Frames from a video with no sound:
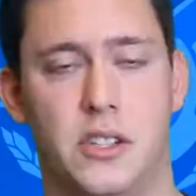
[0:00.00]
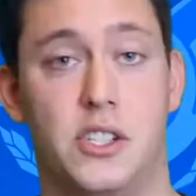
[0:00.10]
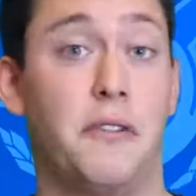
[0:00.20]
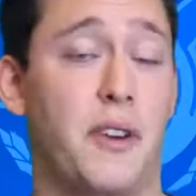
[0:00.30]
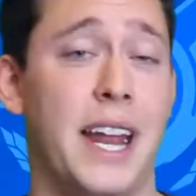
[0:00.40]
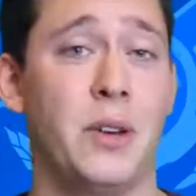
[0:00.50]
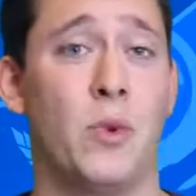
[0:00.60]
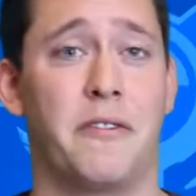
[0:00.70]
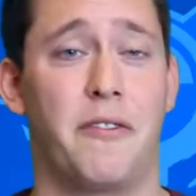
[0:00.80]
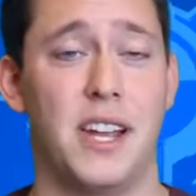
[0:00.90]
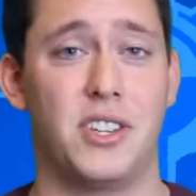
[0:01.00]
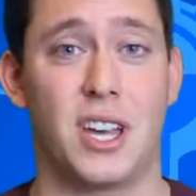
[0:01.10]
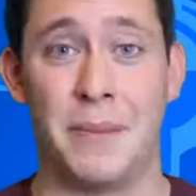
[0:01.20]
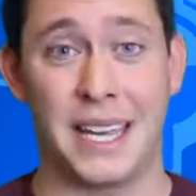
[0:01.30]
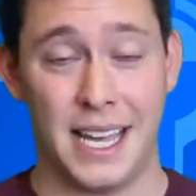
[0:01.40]
So for anyone fresh
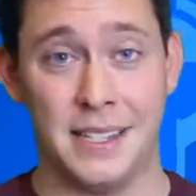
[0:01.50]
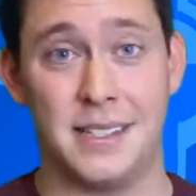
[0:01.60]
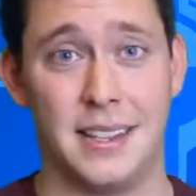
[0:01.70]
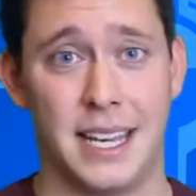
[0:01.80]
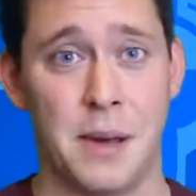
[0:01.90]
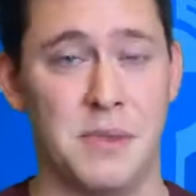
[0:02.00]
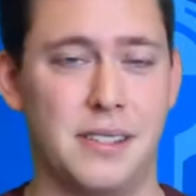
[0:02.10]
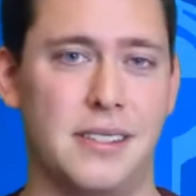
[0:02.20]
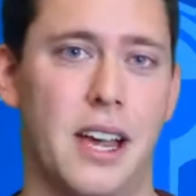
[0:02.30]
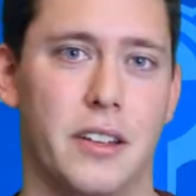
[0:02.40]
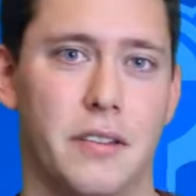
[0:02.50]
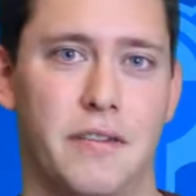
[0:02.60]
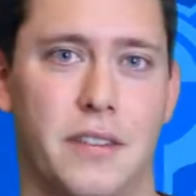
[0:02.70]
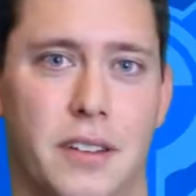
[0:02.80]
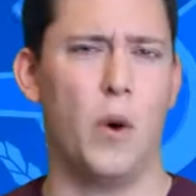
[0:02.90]
coming into the game
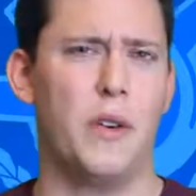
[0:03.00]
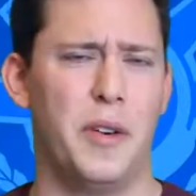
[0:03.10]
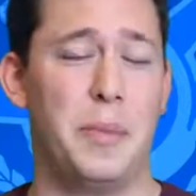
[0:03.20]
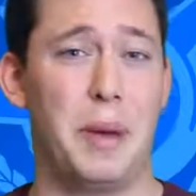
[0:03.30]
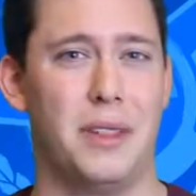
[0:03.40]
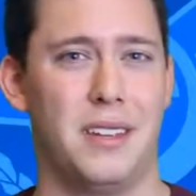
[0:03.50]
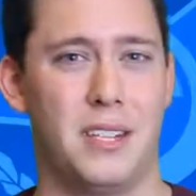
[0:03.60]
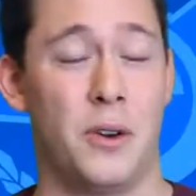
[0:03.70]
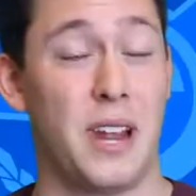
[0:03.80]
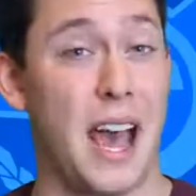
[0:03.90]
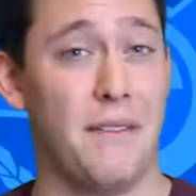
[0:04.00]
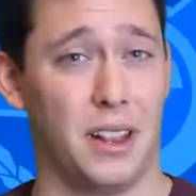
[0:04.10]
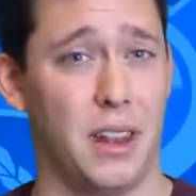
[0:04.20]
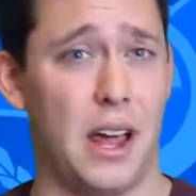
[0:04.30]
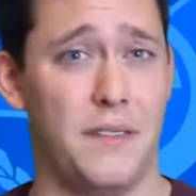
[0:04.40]
itself, or for people that don't have a
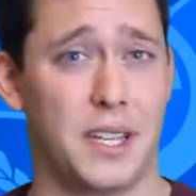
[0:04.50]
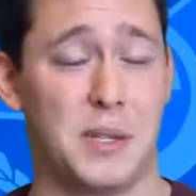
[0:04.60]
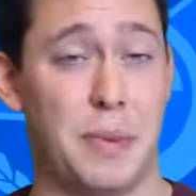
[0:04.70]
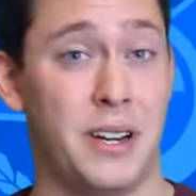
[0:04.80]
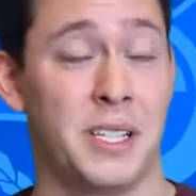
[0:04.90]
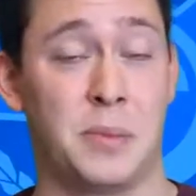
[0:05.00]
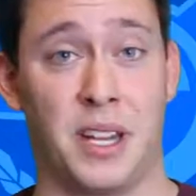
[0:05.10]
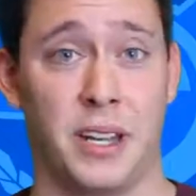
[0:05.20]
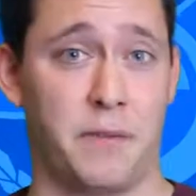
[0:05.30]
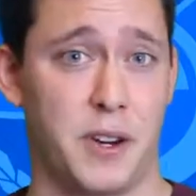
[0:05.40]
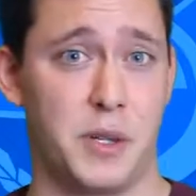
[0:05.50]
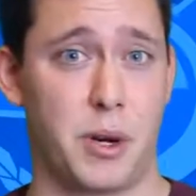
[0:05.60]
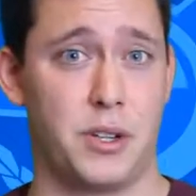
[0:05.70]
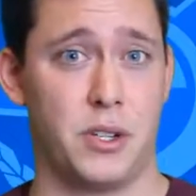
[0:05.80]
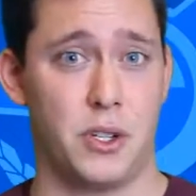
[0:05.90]
lot of experience playing
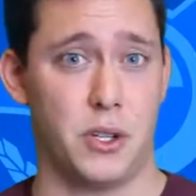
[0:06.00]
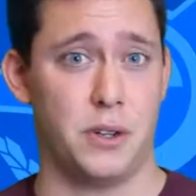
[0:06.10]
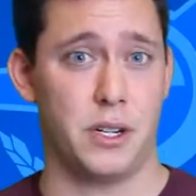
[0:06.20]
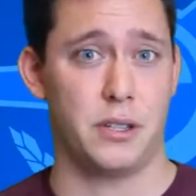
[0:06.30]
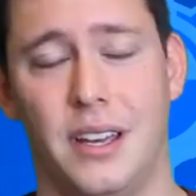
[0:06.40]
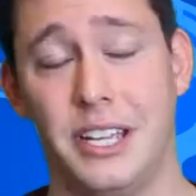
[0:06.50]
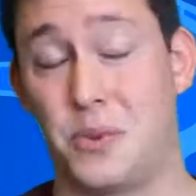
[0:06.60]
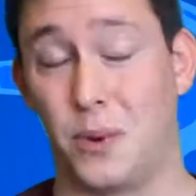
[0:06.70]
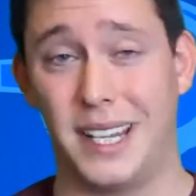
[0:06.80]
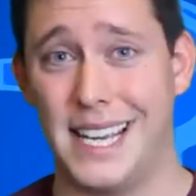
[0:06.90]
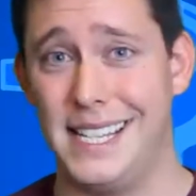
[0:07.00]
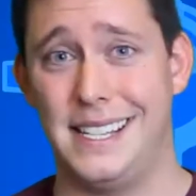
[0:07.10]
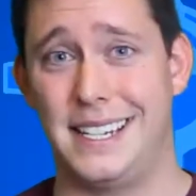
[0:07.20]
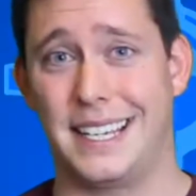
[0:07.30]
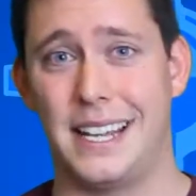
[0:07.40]
first-person shooters, it's really
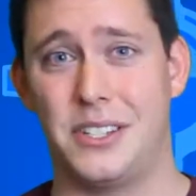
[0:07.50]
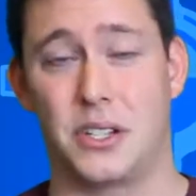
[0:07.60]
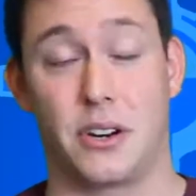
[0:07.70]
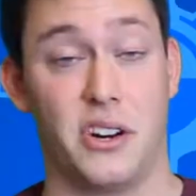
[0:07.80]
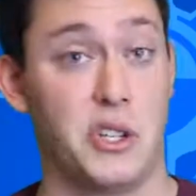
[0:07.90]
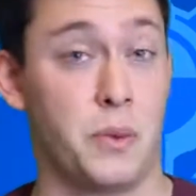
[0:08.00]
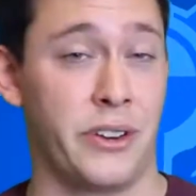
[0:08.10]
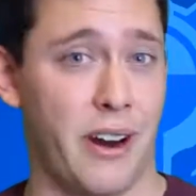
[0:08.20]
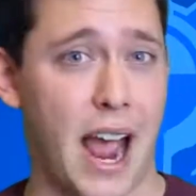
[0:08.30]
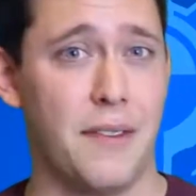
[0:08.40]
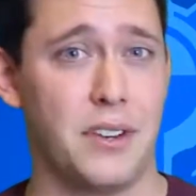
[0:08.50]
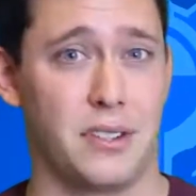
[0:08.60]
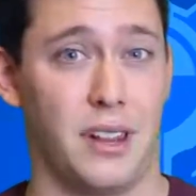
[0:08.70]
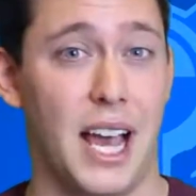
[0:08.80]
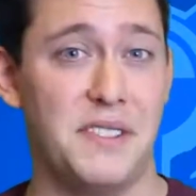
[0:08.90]
easy to get discouraged when your
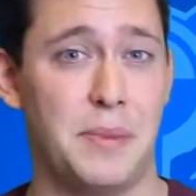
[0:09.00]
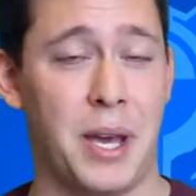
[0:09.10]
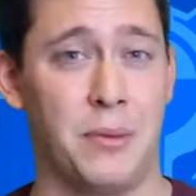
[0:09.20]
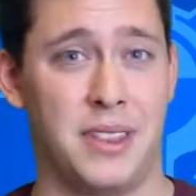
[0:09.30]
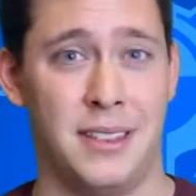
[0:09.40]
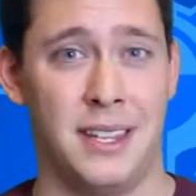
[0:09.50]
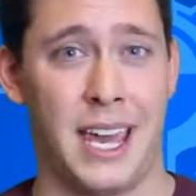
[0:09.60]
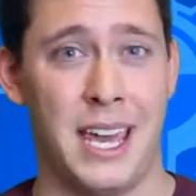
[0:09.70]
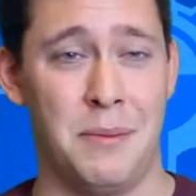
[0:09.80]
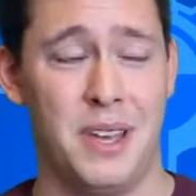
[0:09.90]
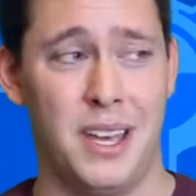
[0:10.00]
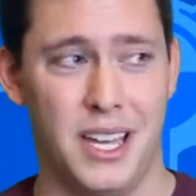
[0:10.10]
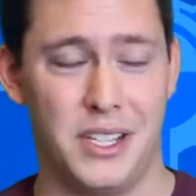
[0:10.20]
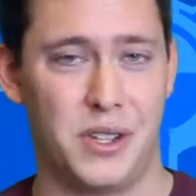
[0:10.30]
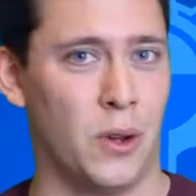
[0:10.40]
average lifespan within the game
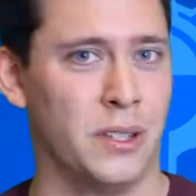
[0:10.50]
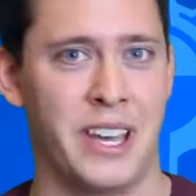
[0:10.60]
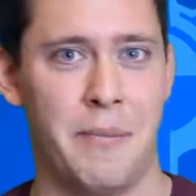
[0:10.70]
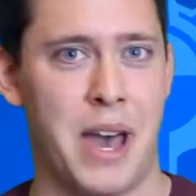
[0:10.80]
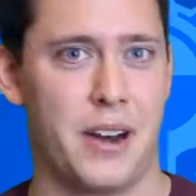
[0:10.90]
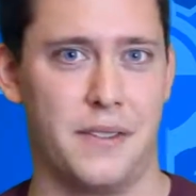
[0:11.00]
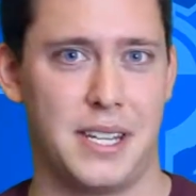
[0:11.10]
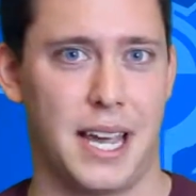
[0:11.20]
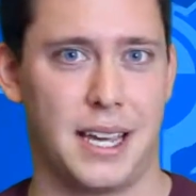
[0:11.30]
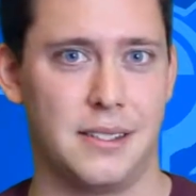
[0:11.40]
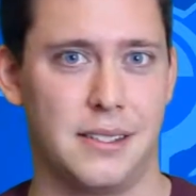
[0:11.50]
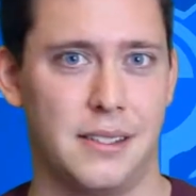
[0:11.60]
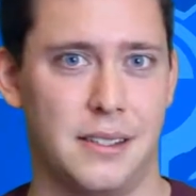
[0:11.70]
is only a matter of seconds.